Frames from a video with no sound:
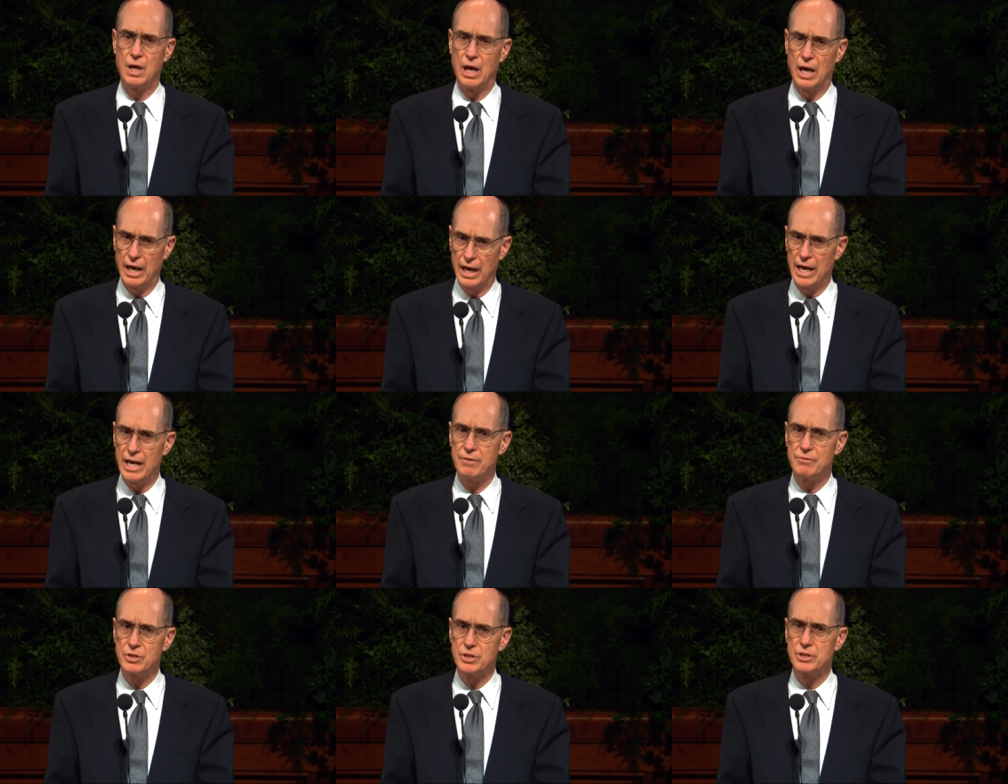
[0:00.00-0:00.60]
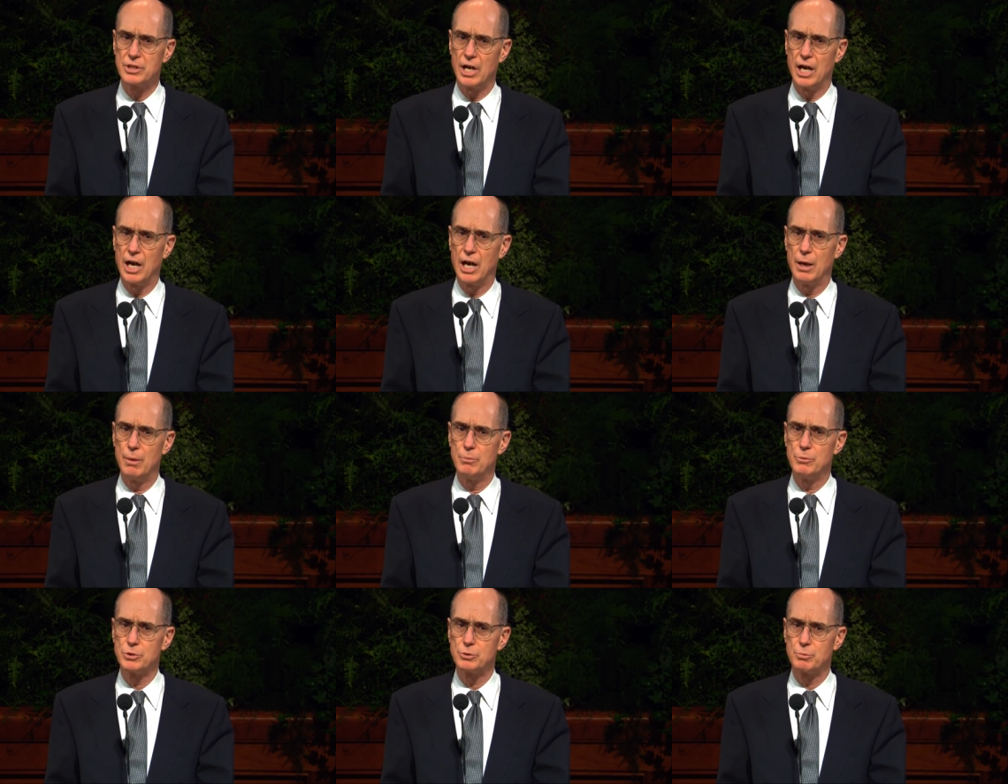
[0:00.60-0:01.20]
I have at
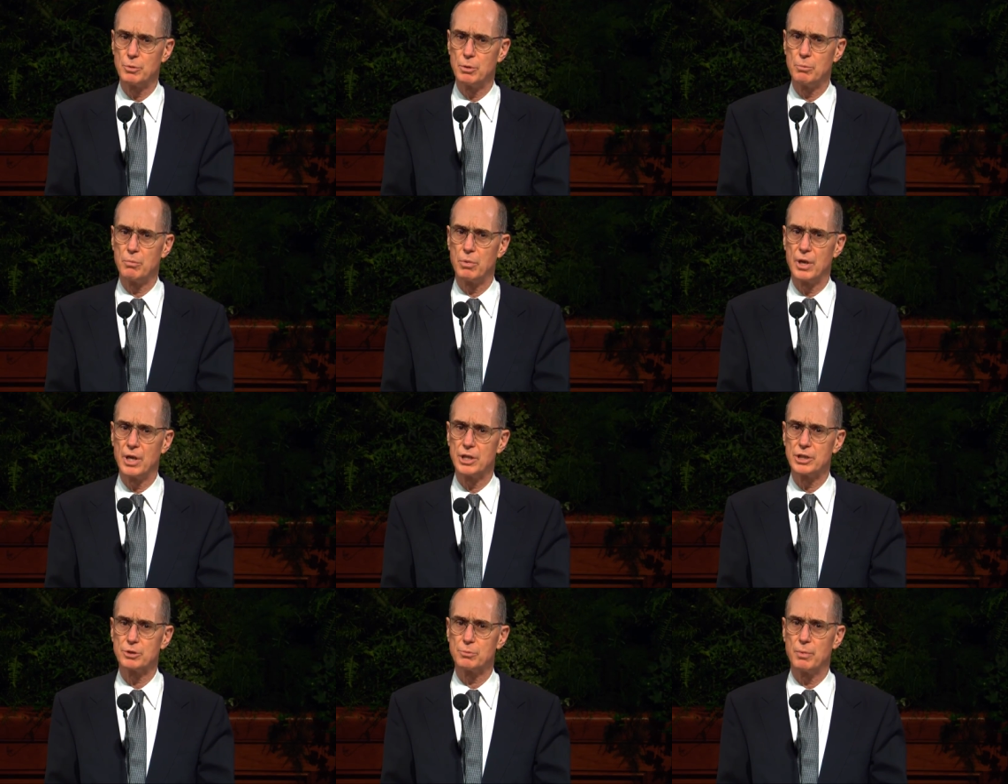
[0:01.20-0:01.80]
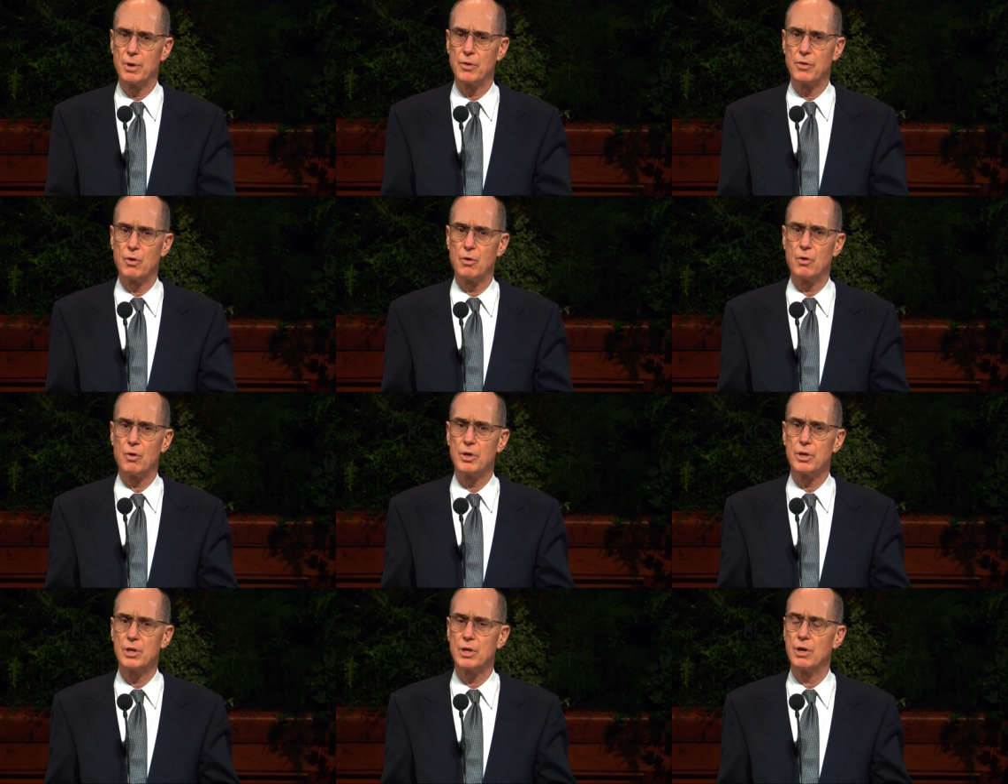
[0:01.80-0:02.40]
times been blessed by the
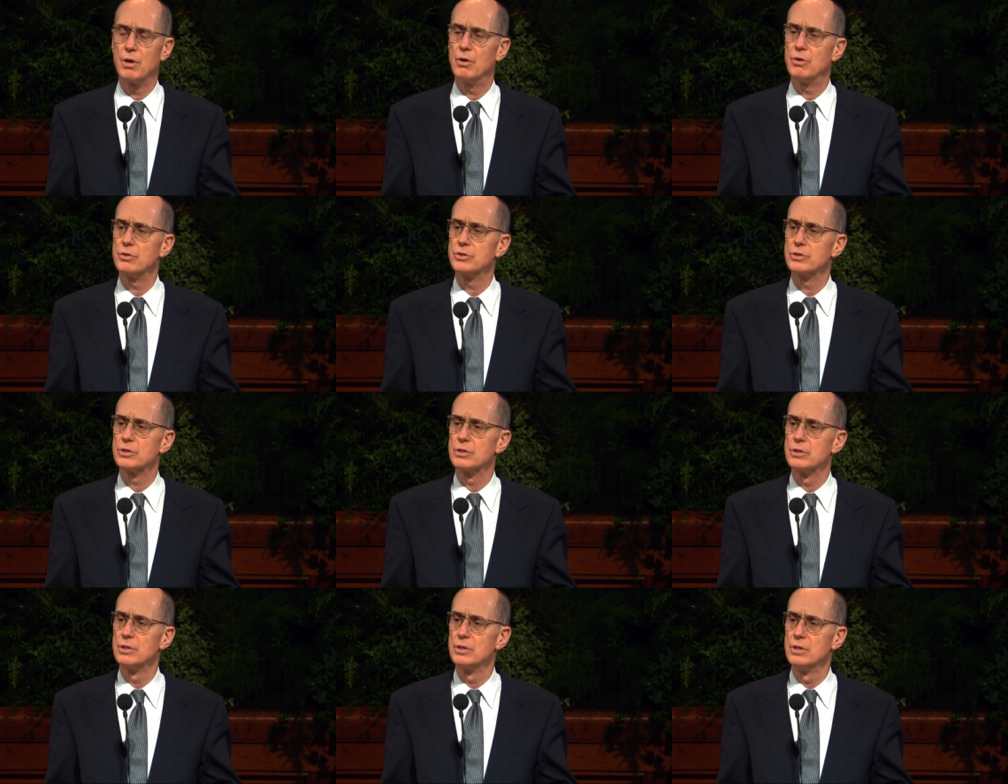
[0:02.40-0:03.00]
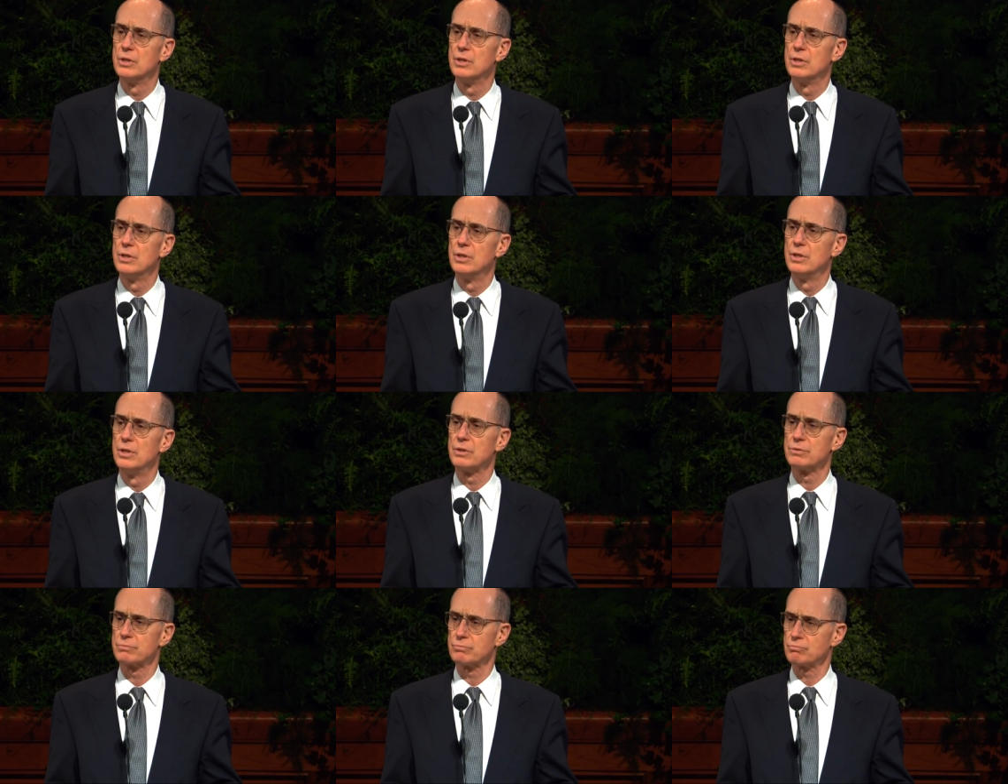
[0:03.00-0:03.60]
Holy Ghost
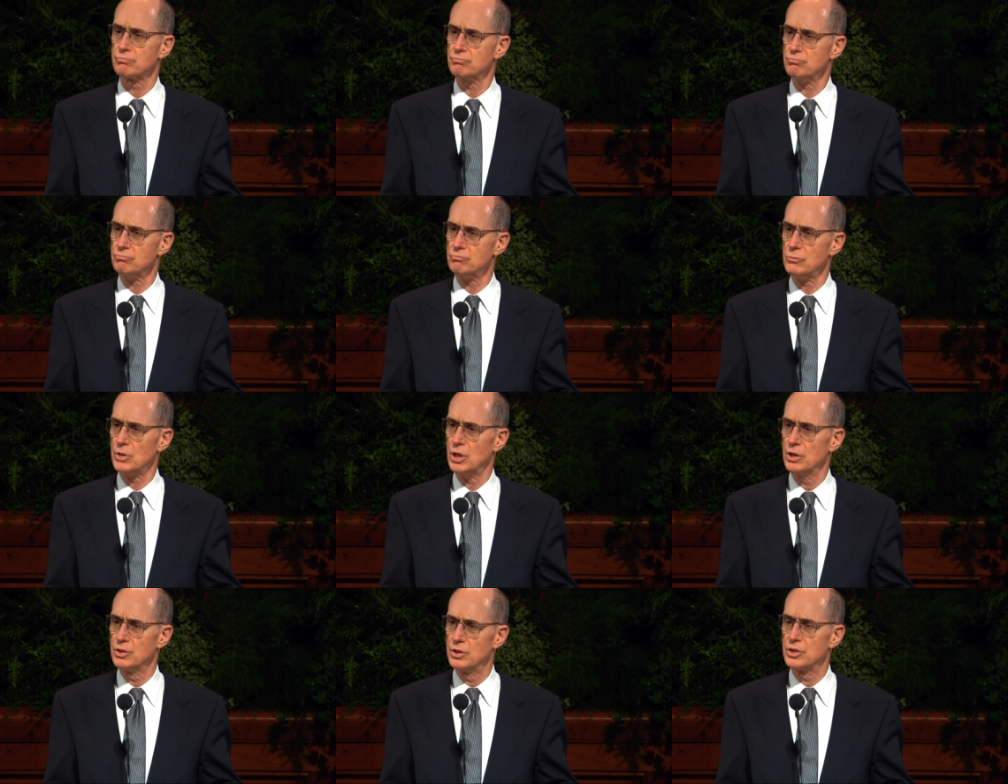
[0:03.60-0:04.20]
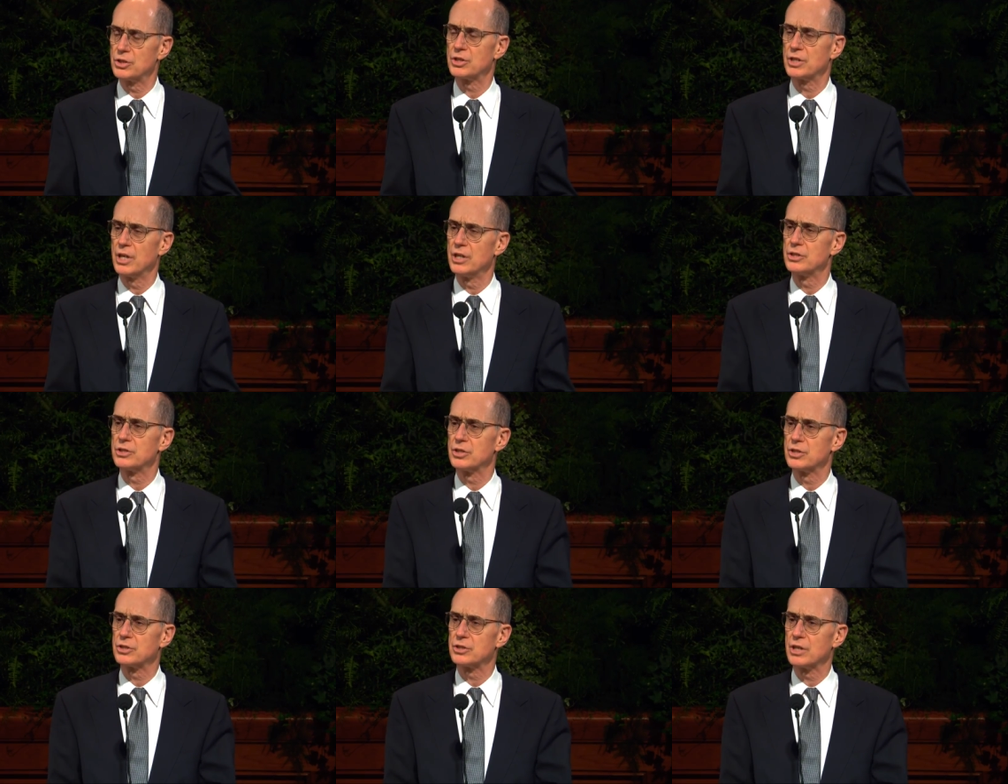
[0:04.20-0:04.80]
to
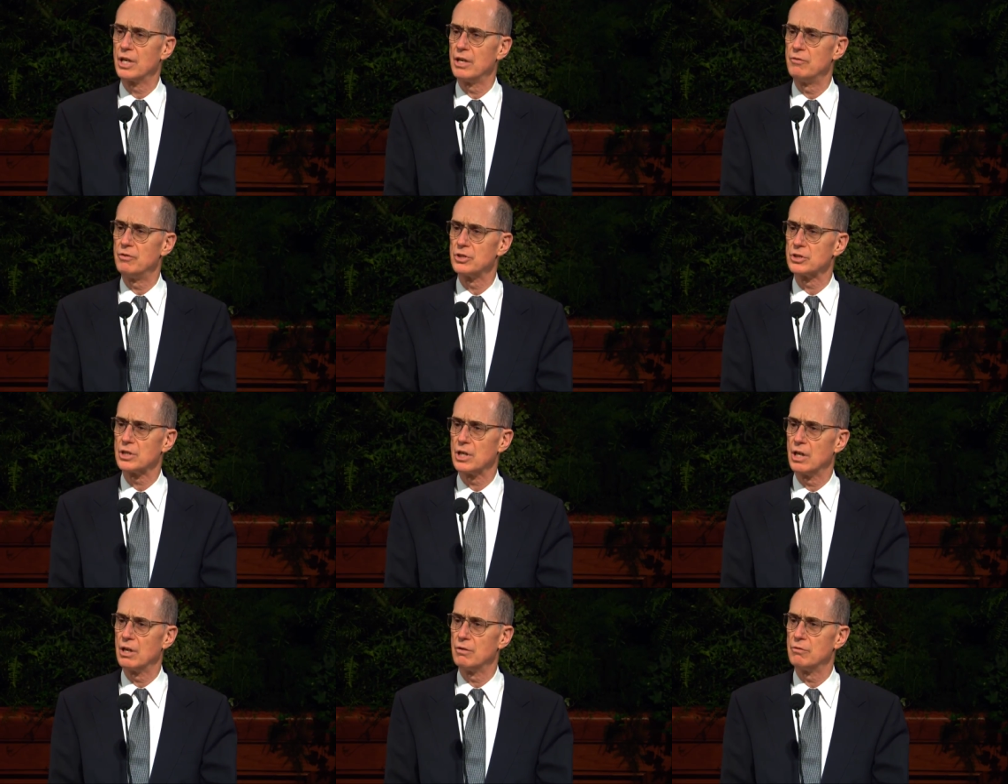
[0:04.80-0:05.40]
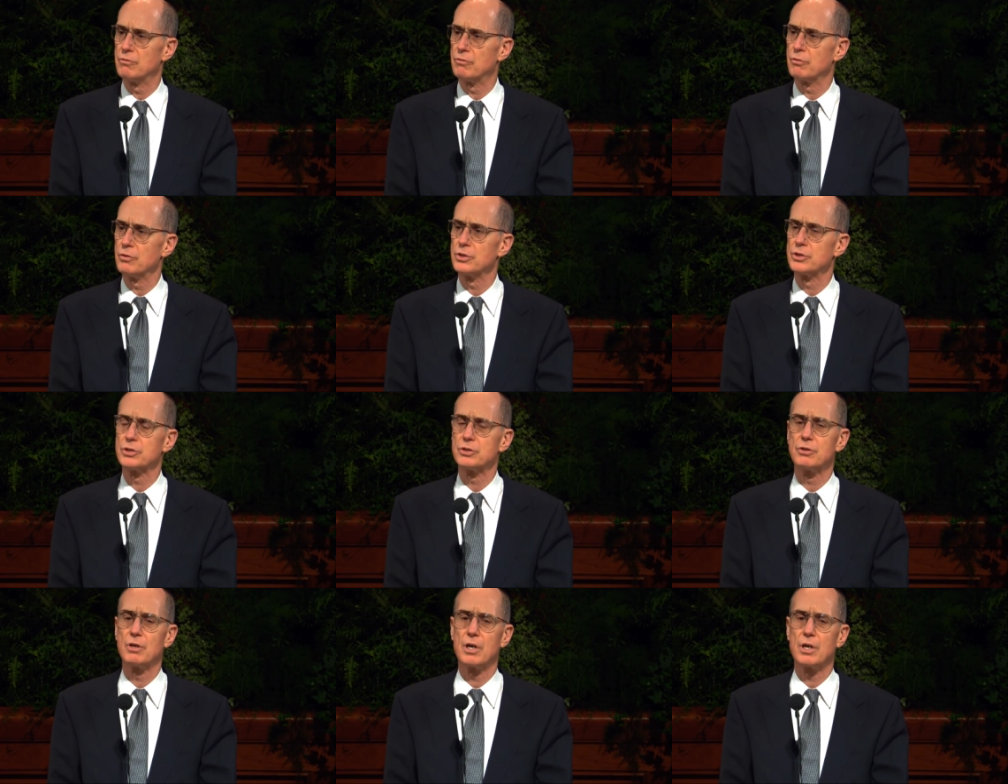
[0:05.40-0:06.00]
sense the Savior's love for a
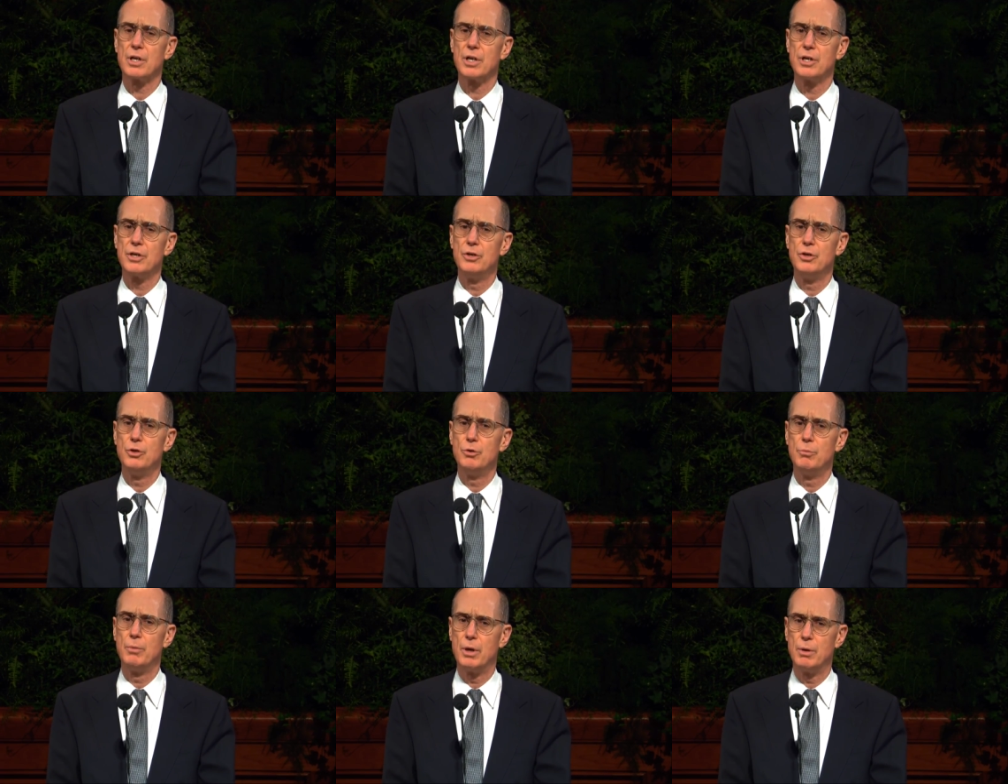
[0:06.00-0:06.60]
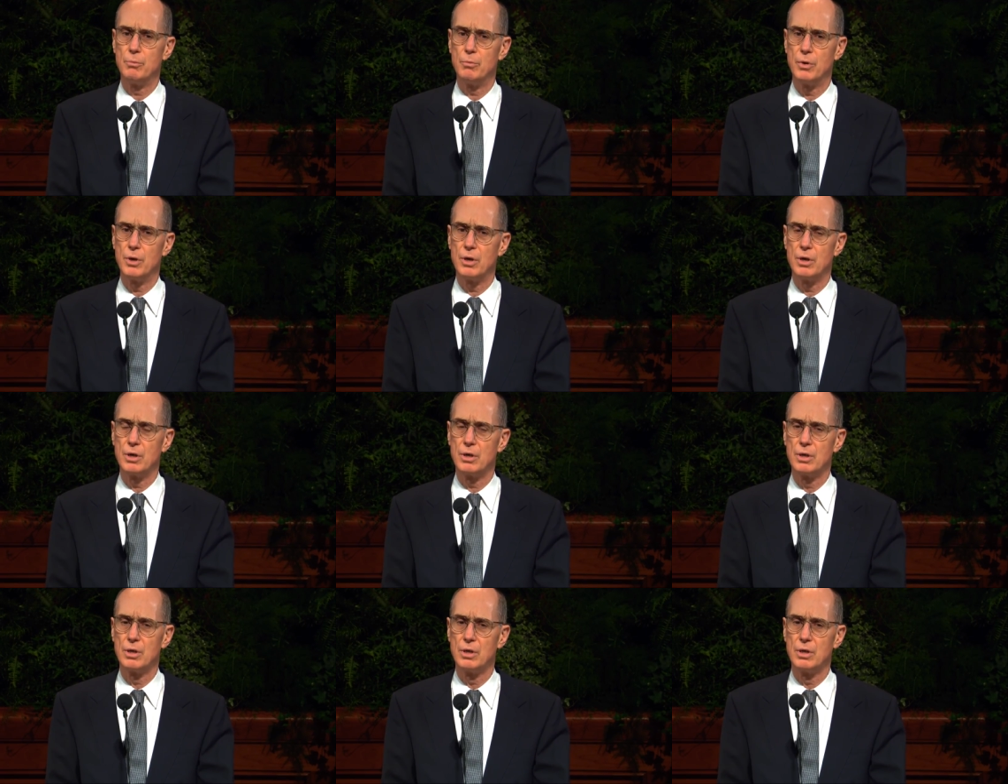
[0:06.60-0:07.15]
struggling new member.